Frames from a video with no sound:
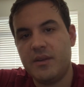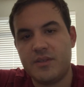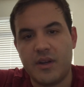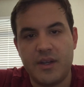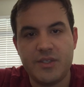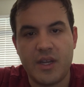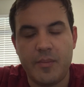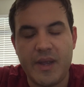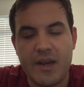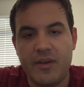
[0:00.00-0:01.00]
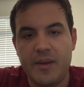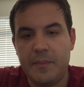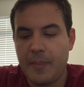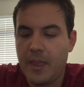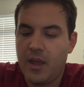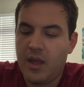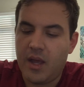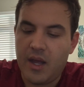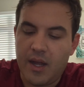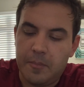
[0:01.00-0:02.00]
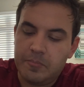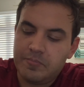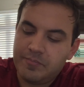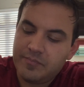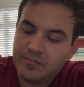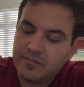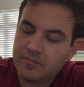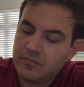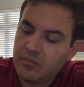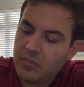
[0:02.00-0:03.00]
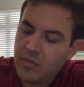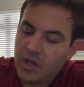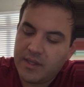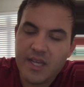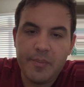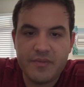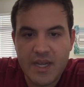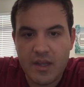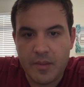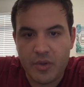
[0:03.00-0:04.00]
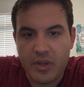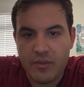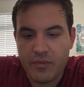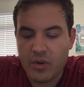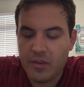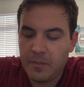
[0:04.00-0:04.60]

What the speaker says: Sorry, check a battery. A type of dial I'm looking for.